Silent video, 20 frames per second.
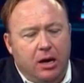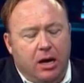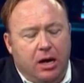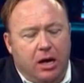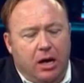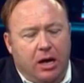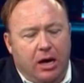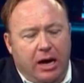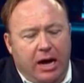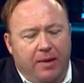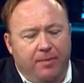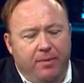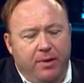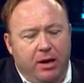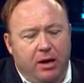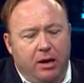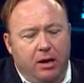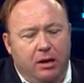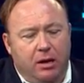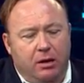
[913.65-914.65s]
and
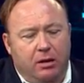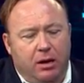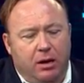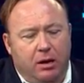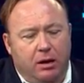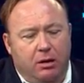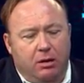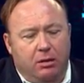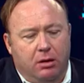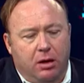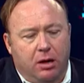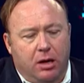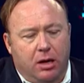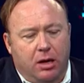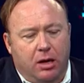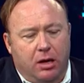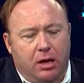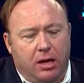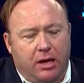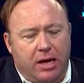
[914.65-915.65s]
then
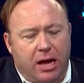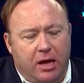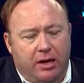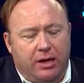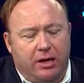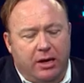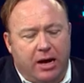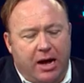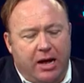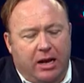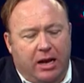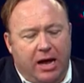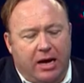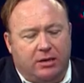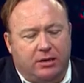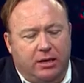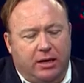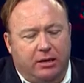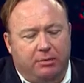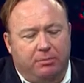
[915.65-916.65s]
Hegelian
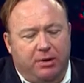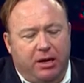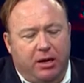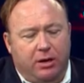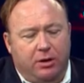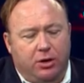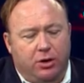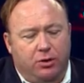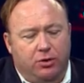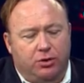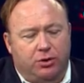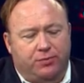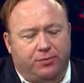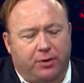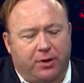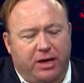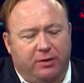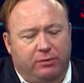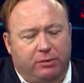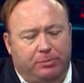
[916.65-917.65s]
dialectic being used for
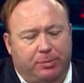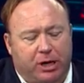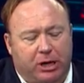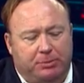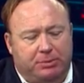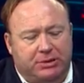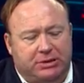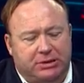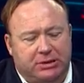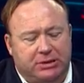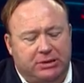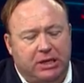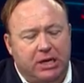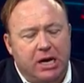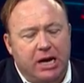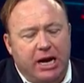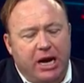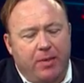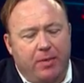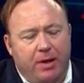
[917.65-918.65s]
evil purposes,
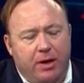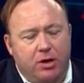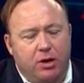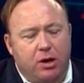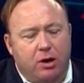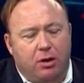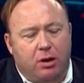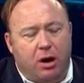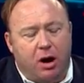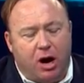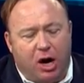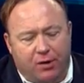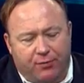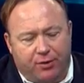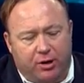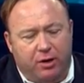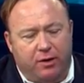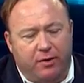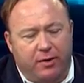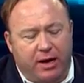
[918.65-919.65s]
and then you go to
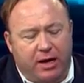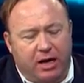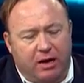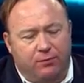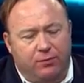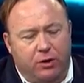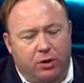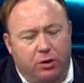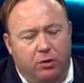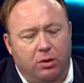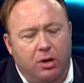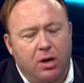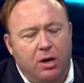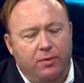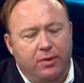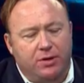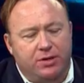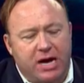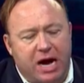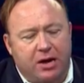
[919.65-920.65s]
Harvard and they give you
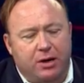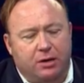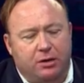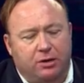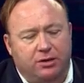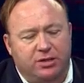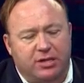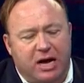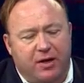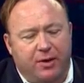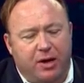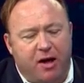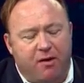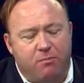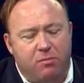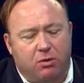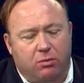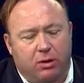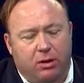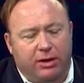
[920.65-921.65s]
the technicals and how the
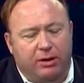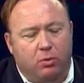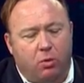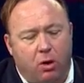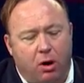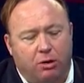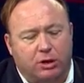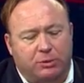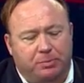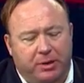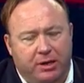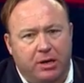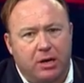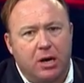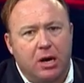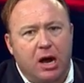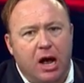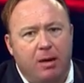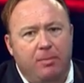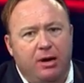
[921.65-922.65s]
government really works. But
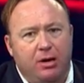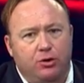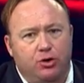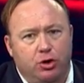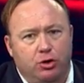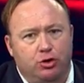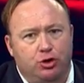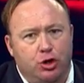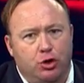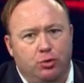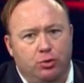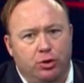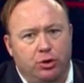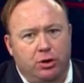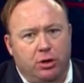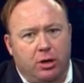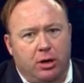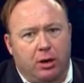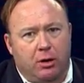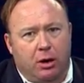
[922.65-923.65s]
I mean,
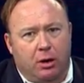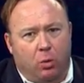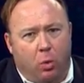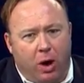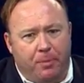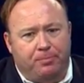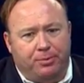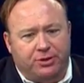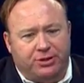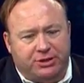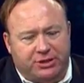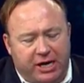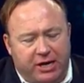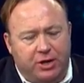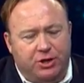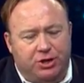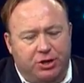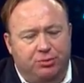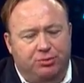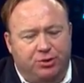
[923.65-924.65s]
what
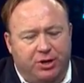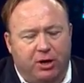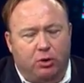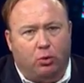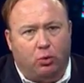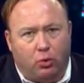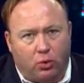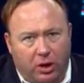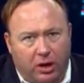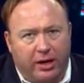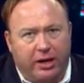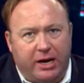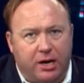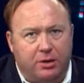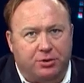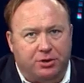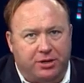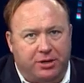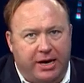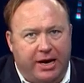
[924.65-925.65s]
percentage do you think really
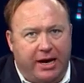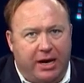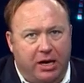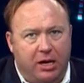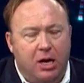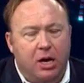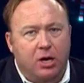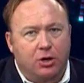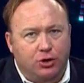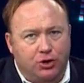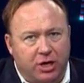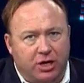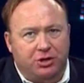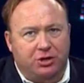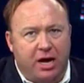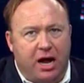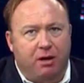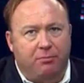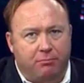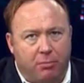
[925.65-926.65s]
understand just
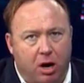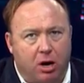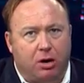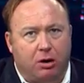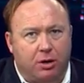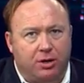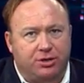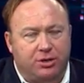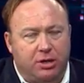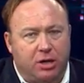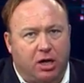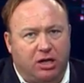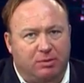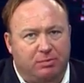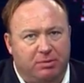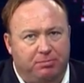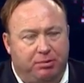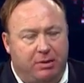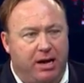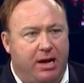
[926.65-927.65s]
how murderous the
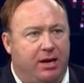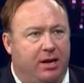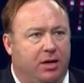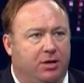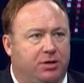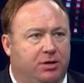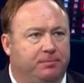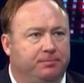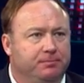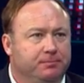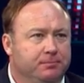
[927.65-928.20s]
ultimate plan is?